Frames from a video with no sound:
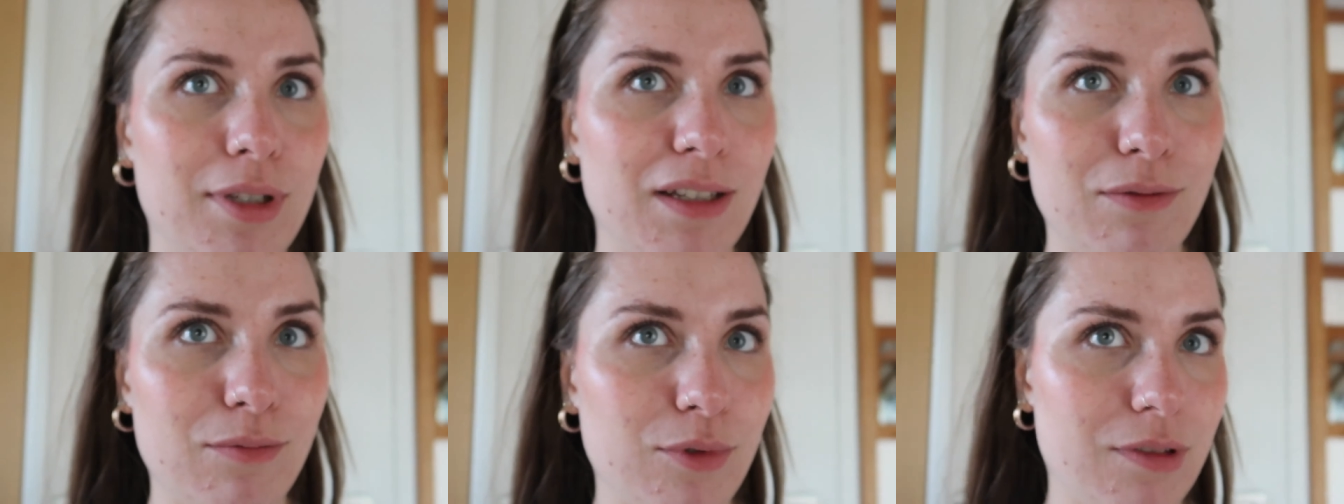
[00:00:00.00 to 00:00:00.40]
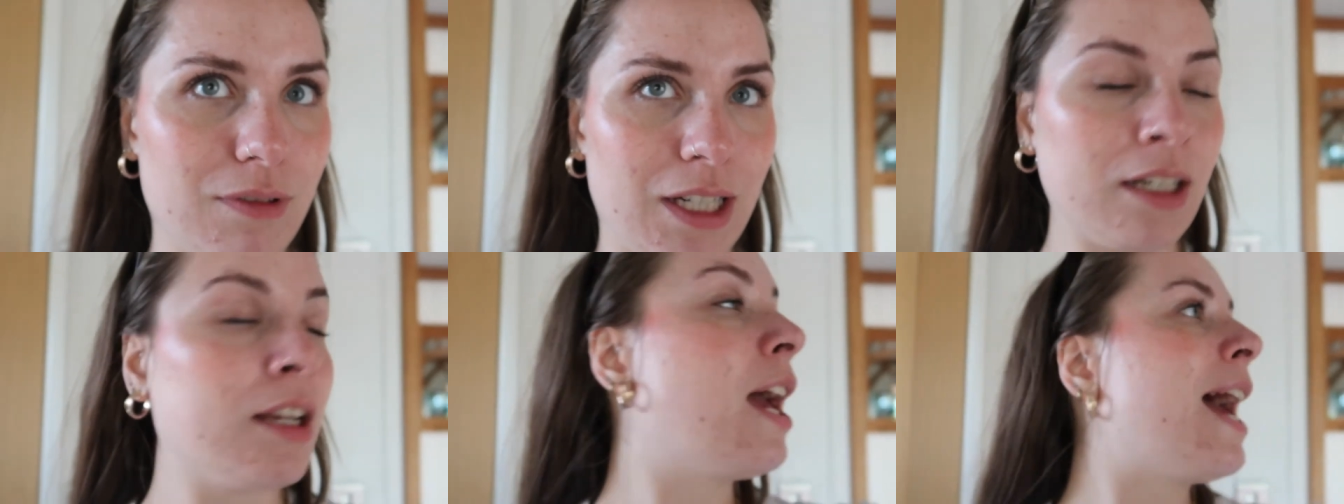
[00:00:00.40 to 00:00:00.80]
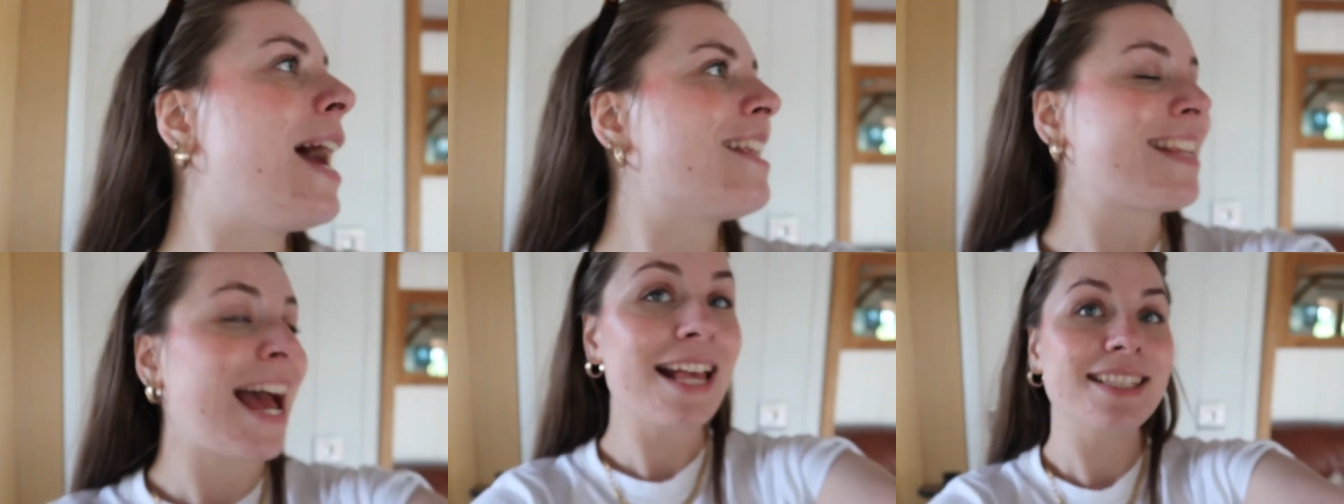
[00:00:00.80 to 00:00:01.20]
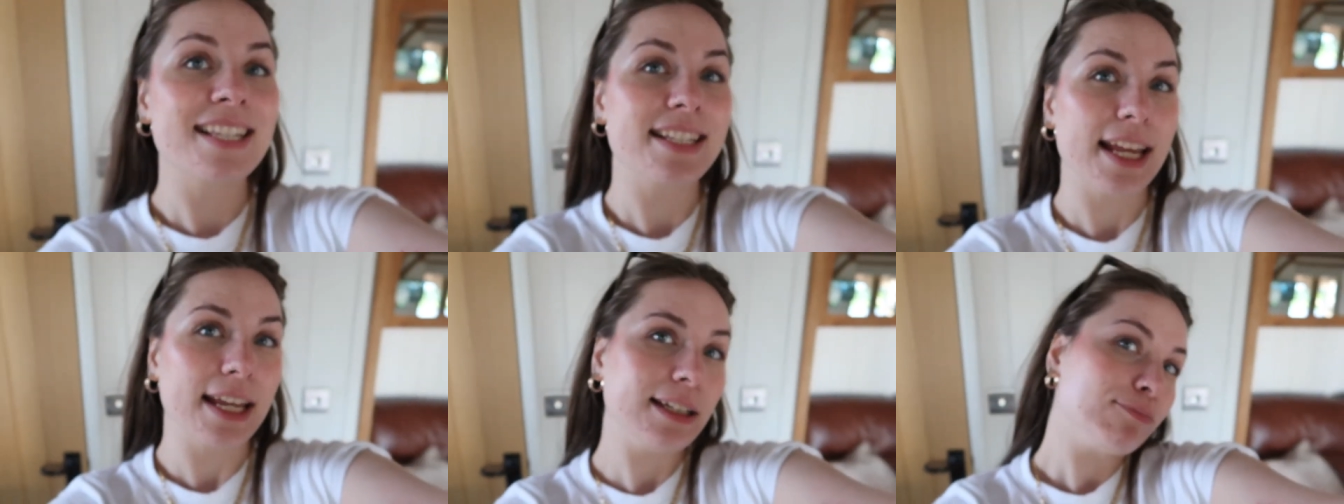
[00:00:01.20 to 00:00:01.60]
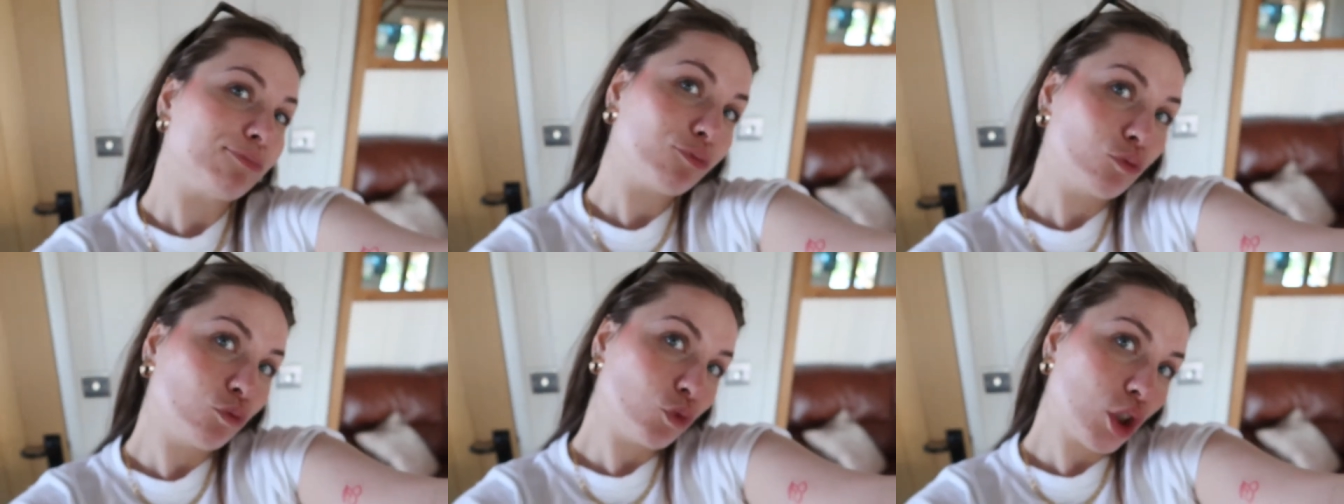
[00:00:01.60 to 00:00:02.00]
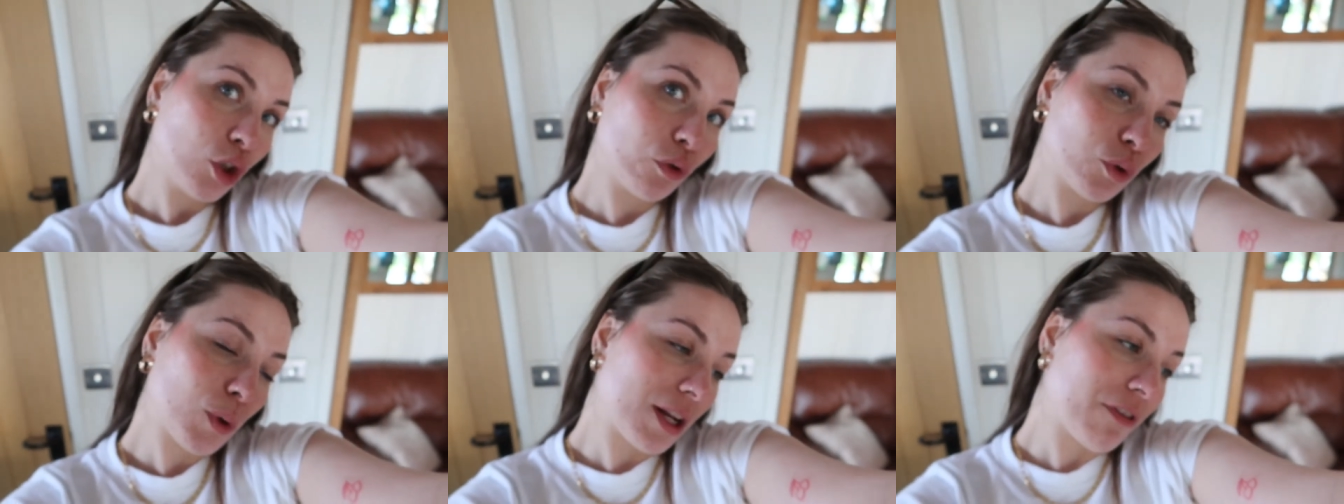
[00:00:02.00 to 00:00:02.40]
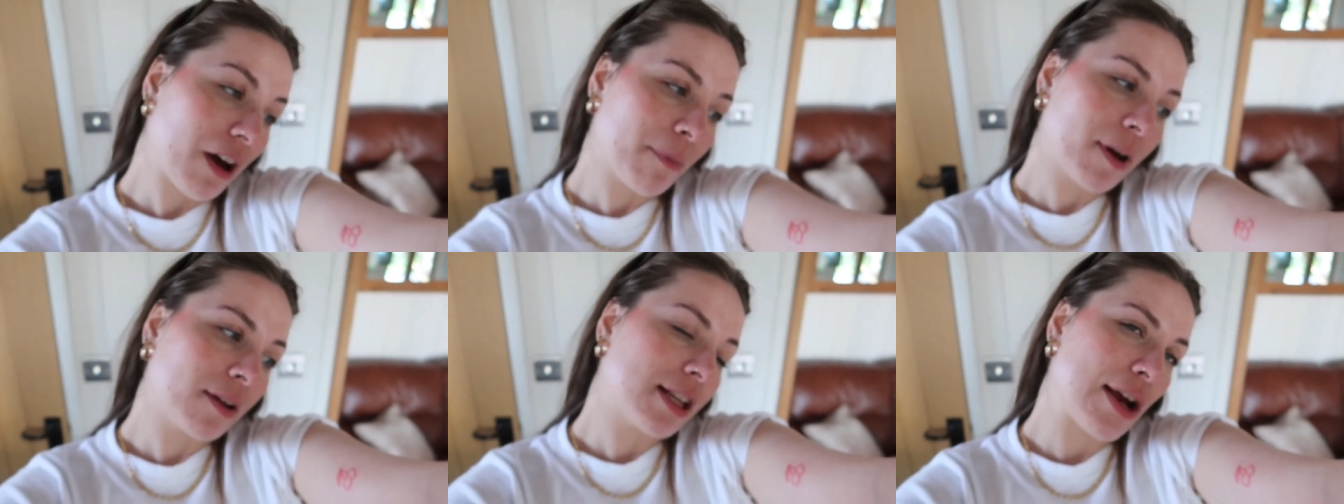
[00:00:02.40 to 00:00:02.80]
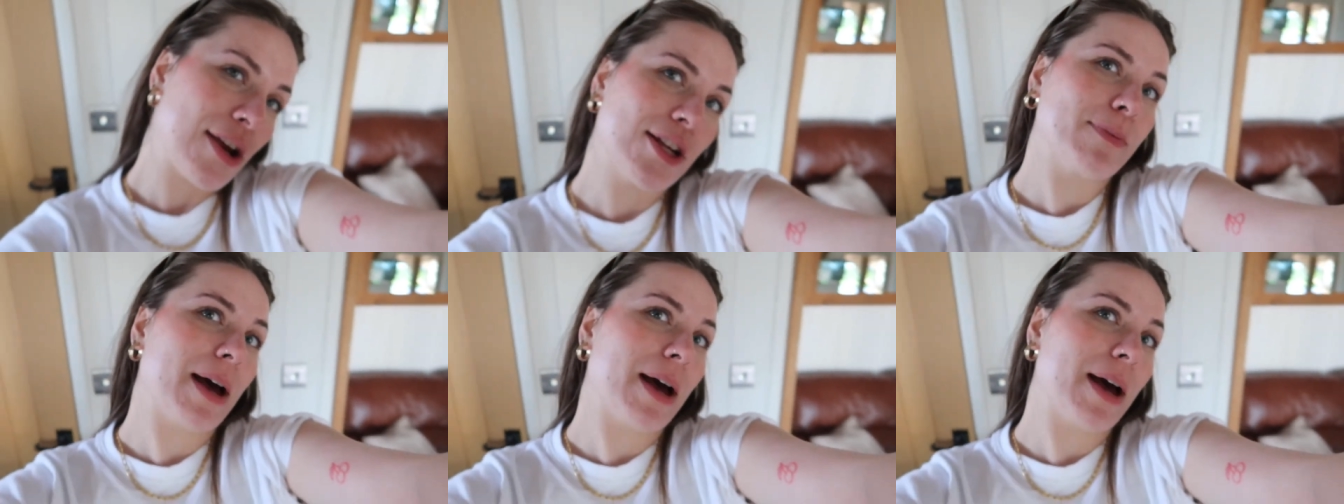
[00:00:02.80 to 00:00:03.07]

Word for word: doing more in Tat City. £25 total,